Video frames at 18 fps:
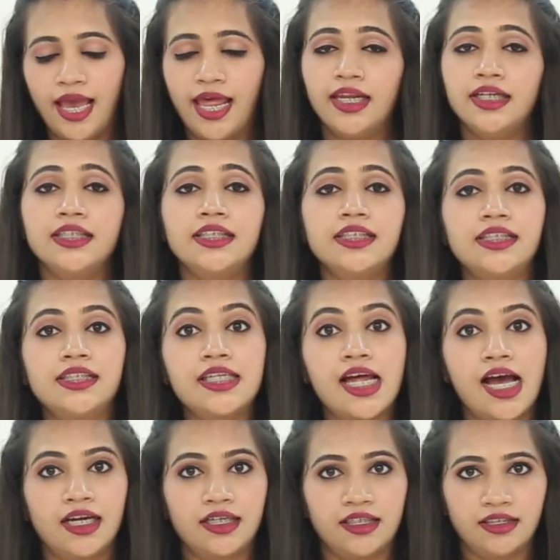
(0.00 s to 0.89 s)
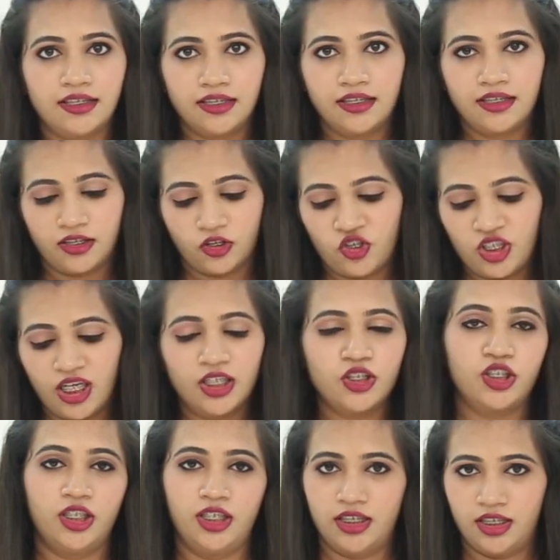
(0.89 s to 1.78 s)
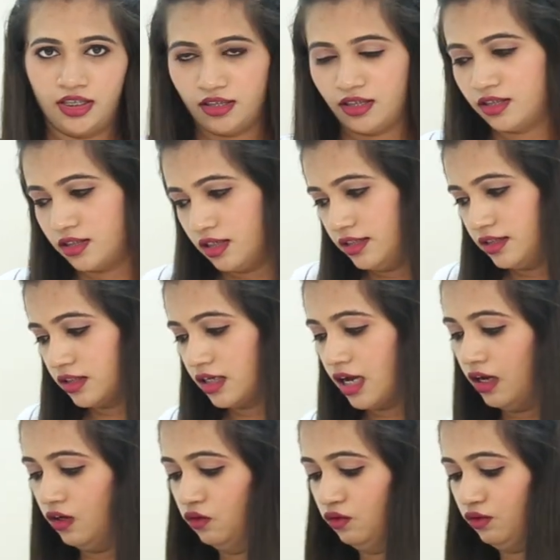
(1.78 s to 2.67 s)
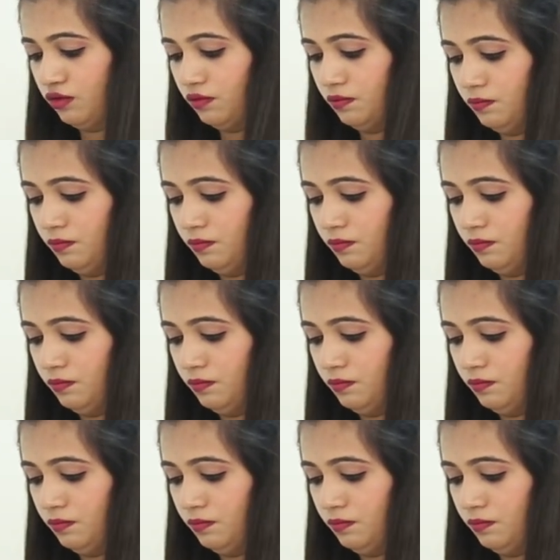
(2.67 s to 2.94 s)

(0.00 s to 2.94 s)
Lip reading: well and it starts changing its color.